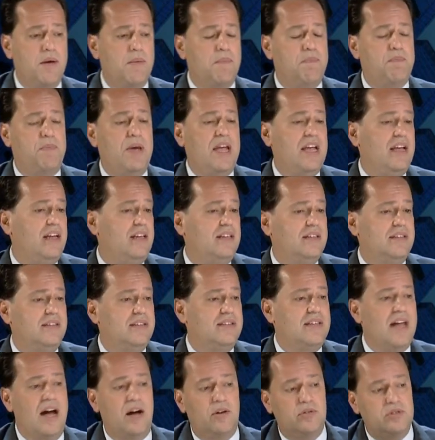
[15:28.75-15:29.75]
pay
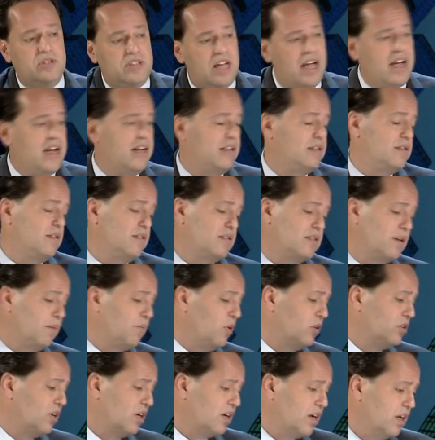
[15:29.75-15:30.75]
down debt, some
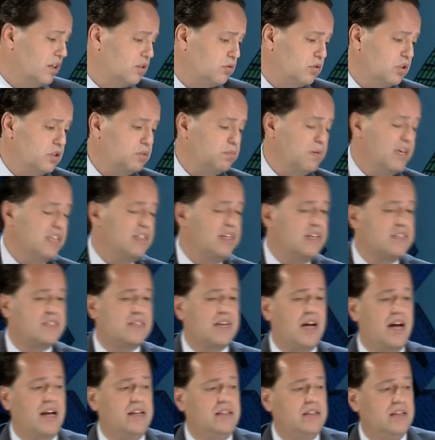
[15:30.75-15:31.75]
other countries may
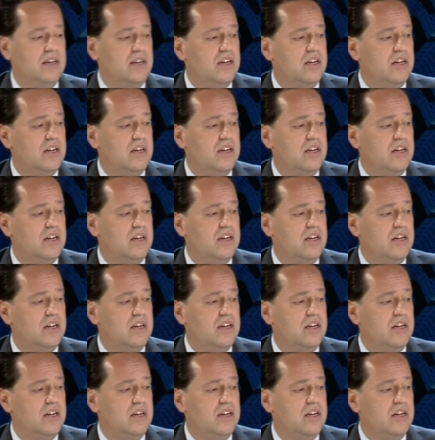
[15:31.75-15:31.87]
decide